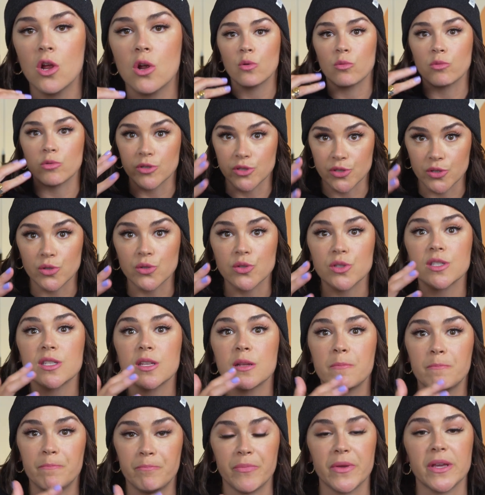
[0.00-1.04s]

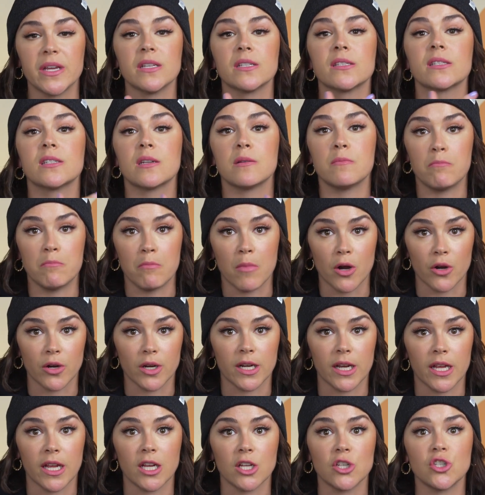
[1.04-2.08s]
Results-based
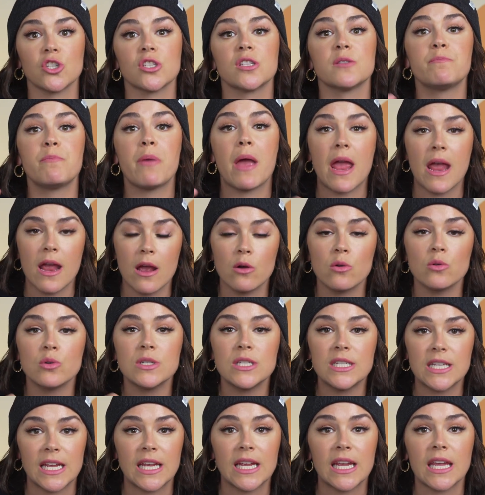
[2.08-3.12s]
marketing, just
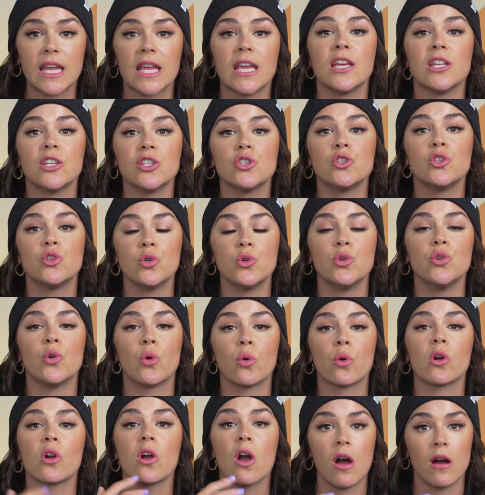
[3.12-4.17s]
pounding into
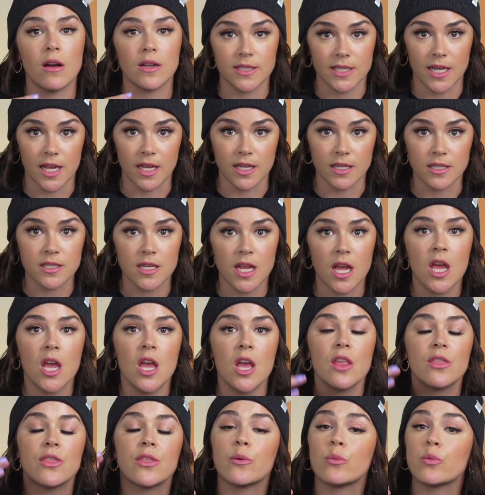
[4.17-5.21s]
your content
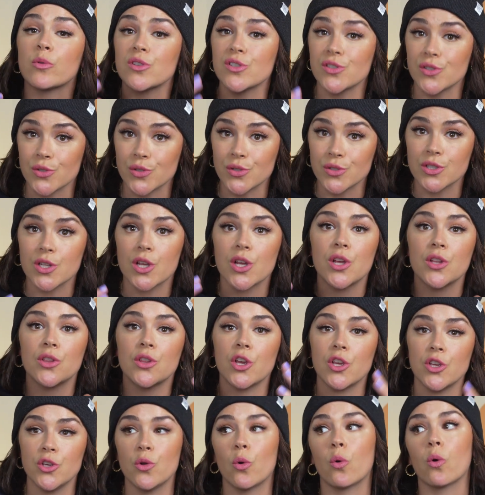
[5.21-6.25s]
the result
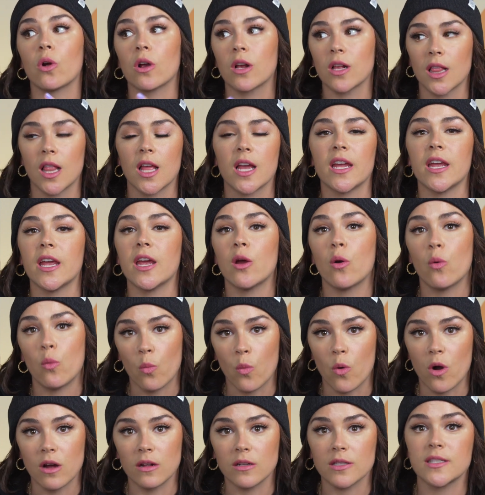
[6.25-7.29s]
that your client
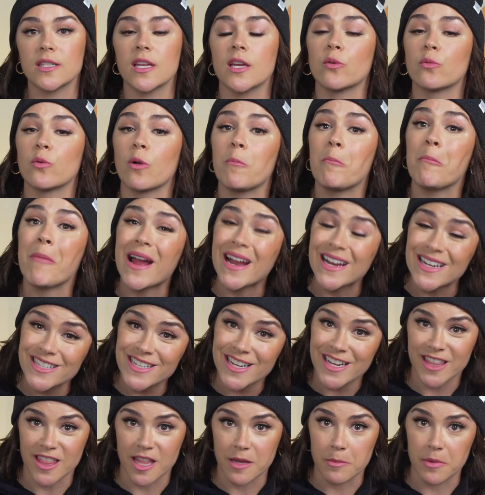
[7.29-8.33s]
wants and
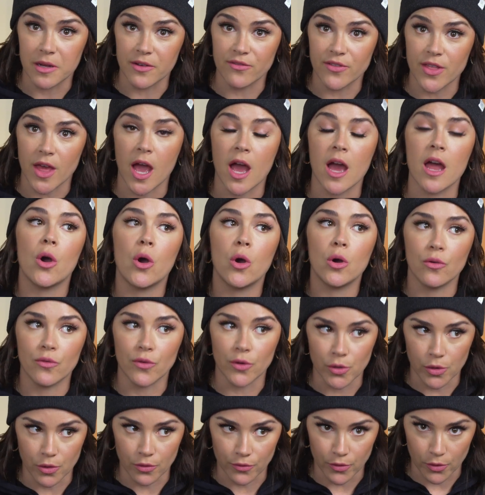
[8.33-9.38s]
reminding them of that over
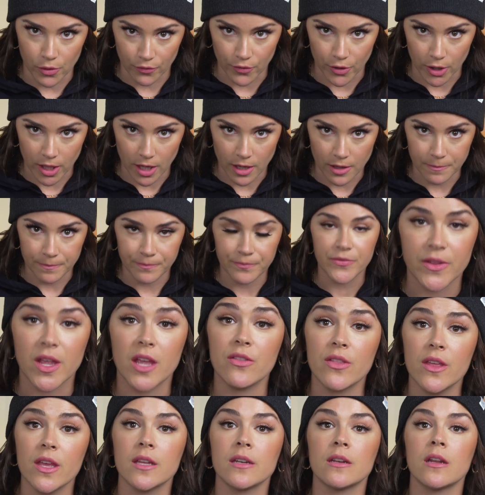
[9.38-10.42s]
and over and over again. And
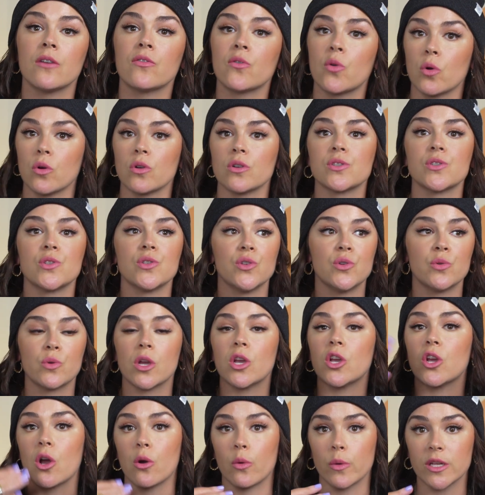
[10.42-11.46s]
then, of course, you can
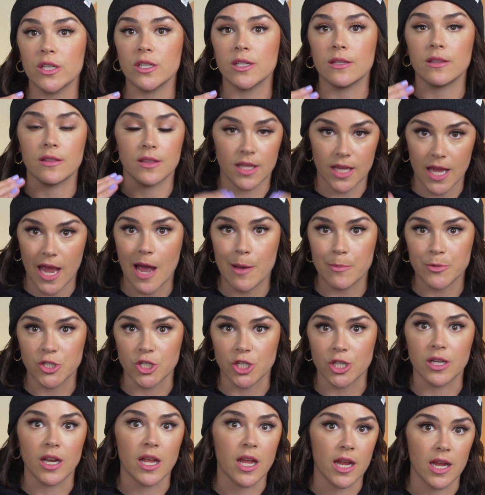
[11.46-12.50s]
go in the
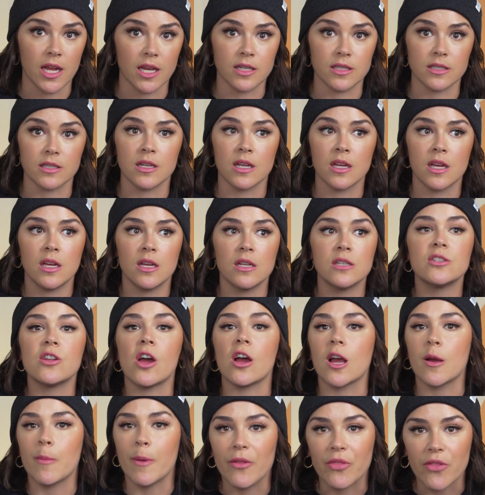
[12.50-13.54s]
caption and
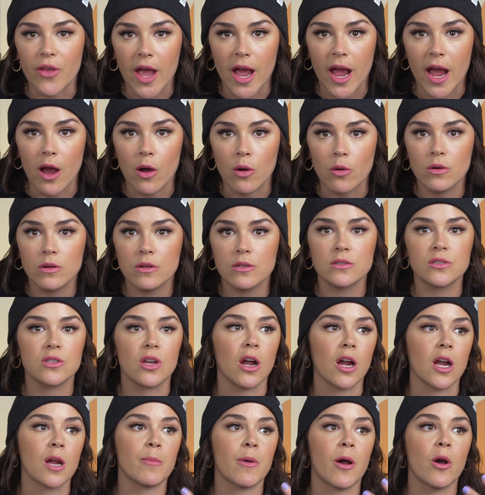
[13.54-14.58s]
talk about the how,
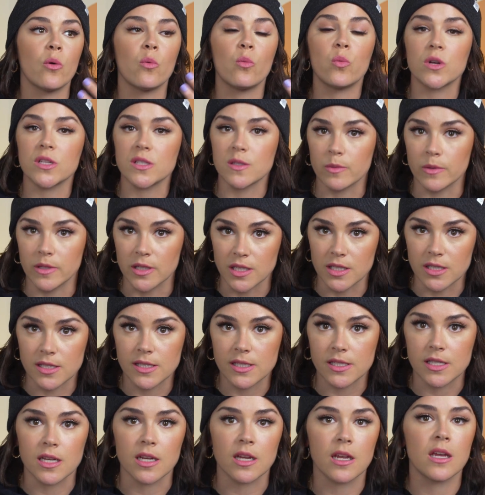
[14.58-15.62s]
talk about what's
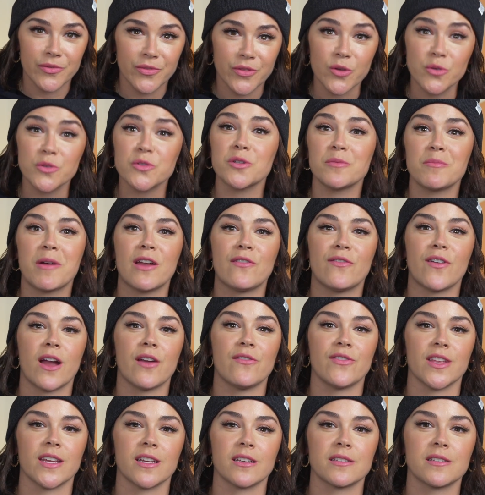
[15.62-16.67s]
realistic. Those are my 5
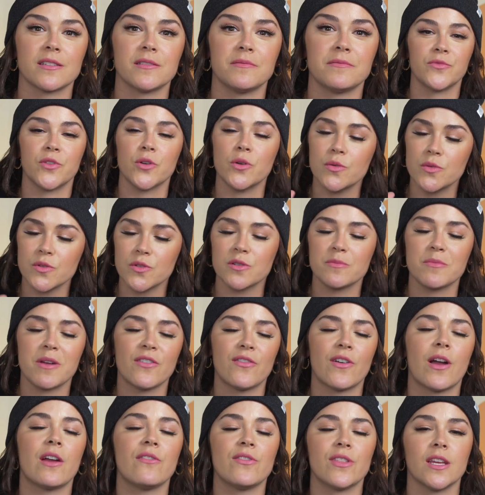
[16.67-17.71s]
things. Those are my
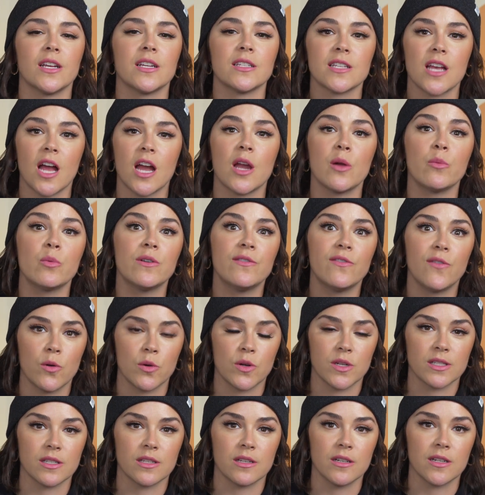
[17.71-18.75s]
5 things I would
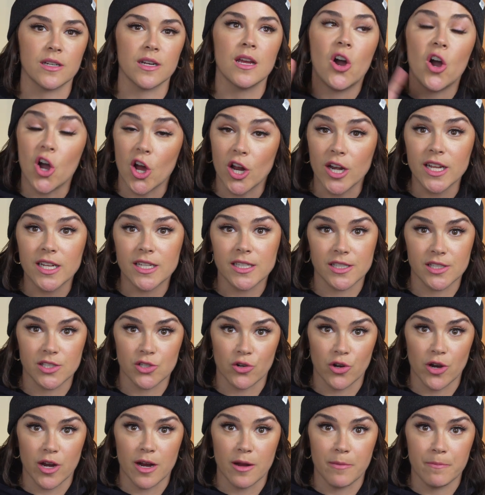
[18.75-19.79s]
focus on
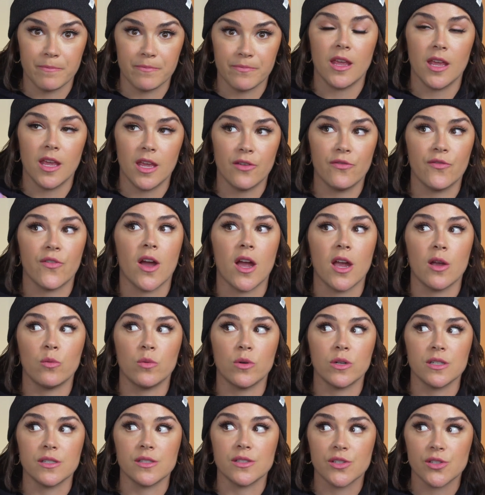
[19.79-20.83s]
Instagram if I
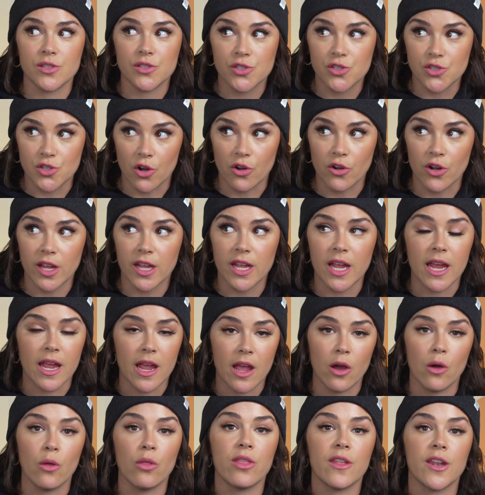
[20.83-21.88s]
was starting a
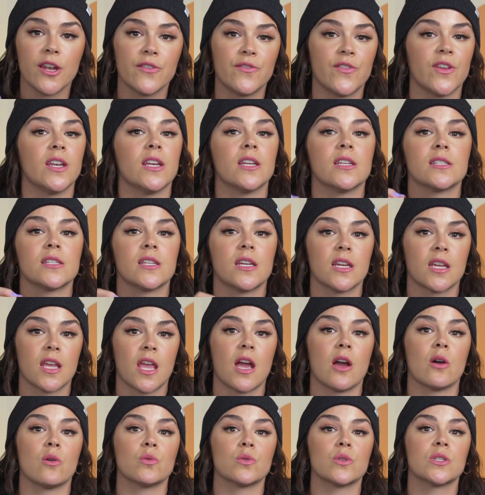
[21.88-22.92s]
health and fitness
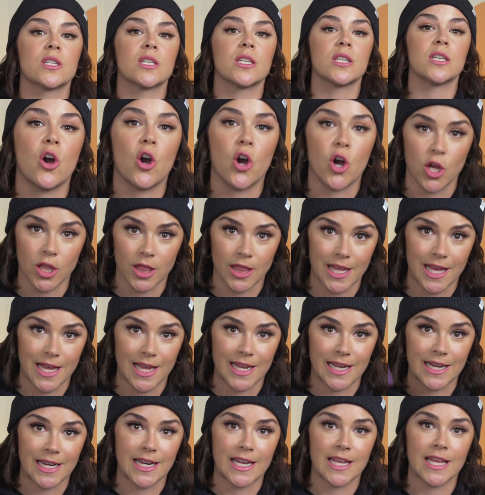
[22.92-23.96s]
account
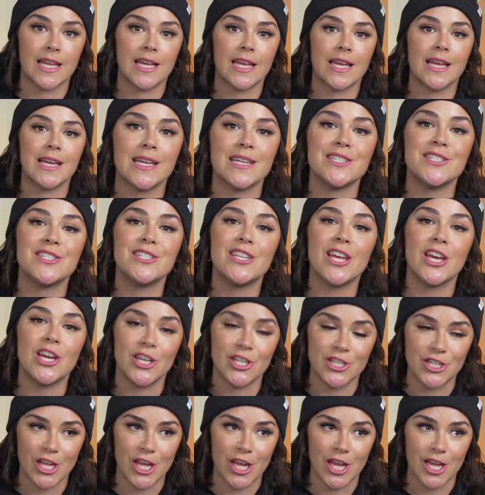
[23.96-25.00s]
online
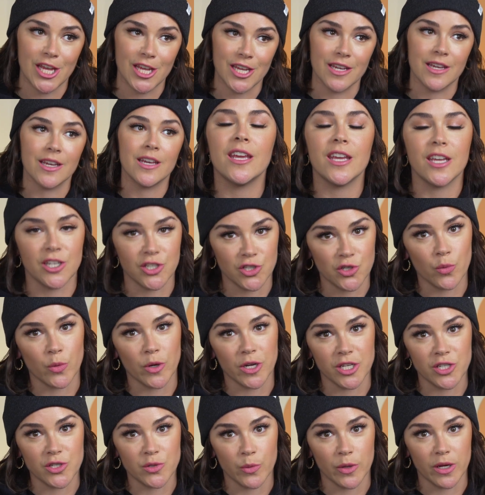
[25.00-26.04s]
today in
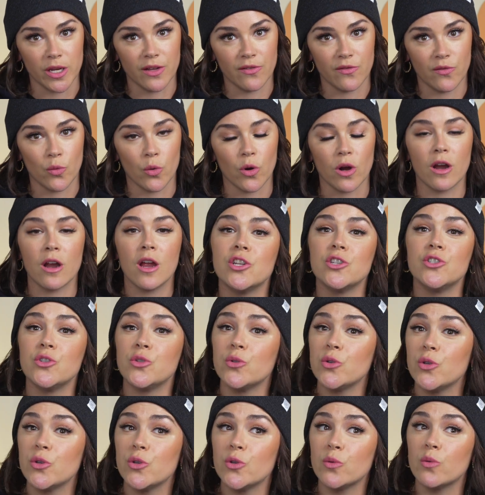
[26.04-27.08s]
2024. Do
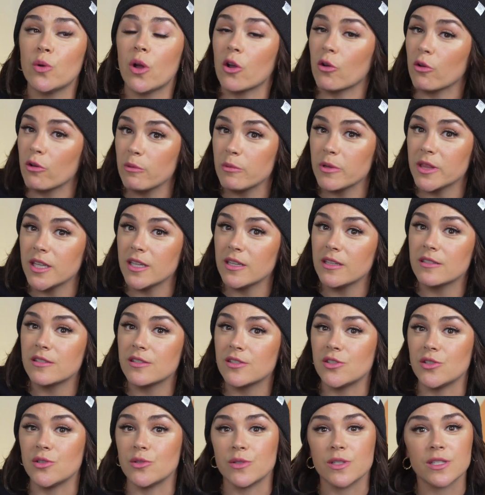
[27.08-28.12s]
you agree with these?
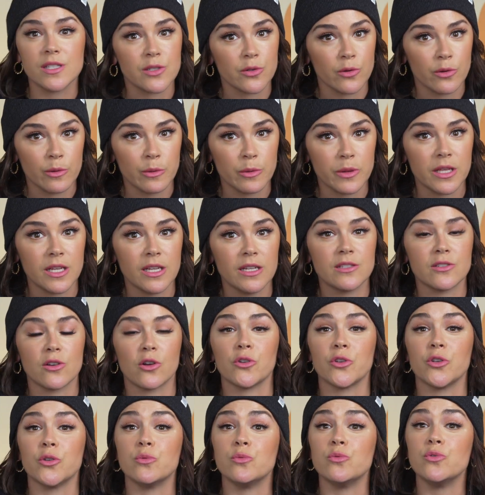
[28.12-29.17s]
Do you disagree with these? Are
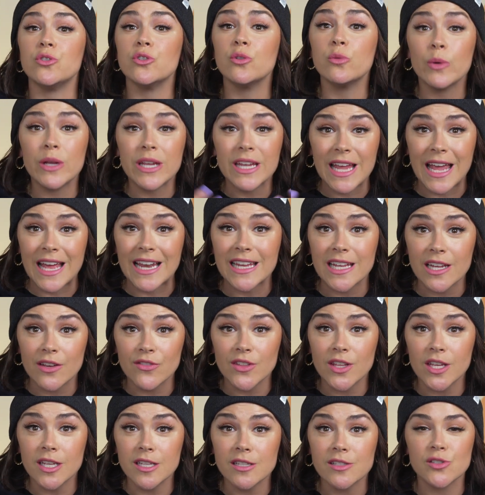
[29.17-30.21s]
you doing any of
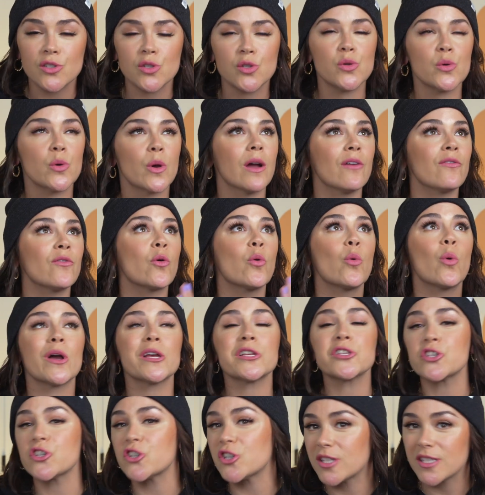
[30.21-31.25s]
these? Do you have
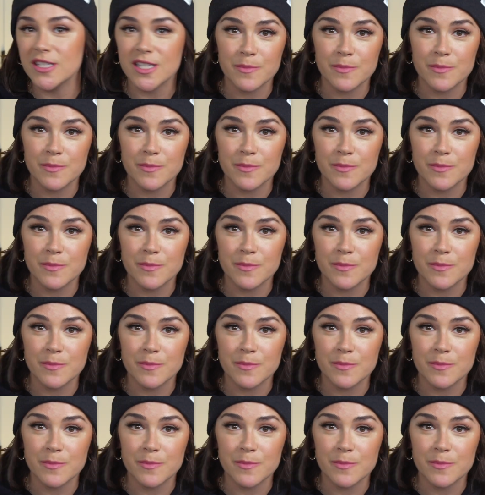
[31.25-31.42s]
questions